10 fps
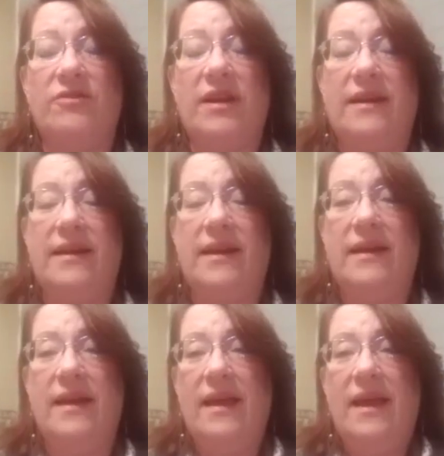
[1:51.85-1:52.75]
drinking it,
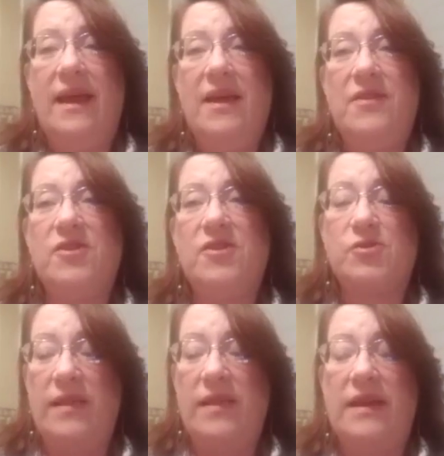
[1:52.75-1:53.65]
the
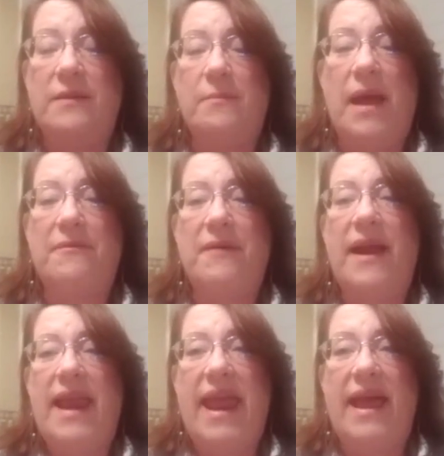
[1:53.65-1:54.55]
swelling in my
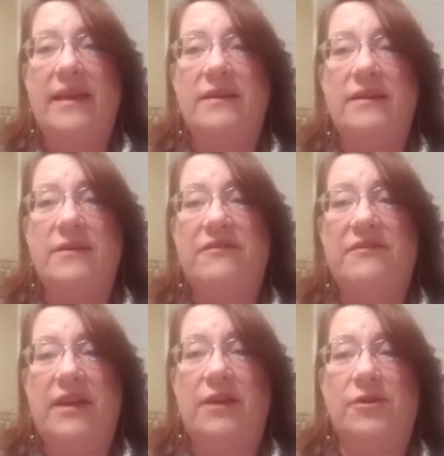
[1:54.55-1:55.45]
right hand and my
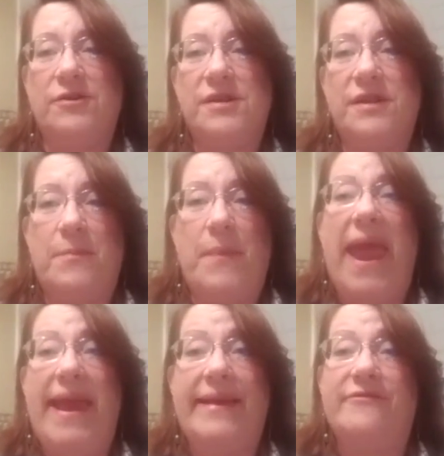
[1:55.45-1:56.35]
fingers and the
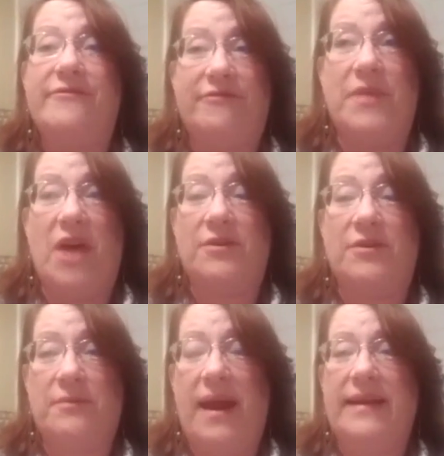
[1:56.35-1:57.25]
pain from the
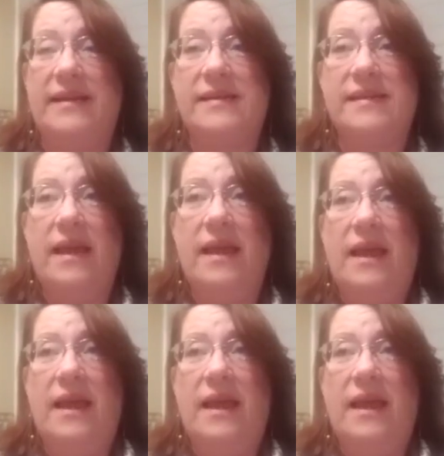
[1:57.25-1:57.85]
arthritis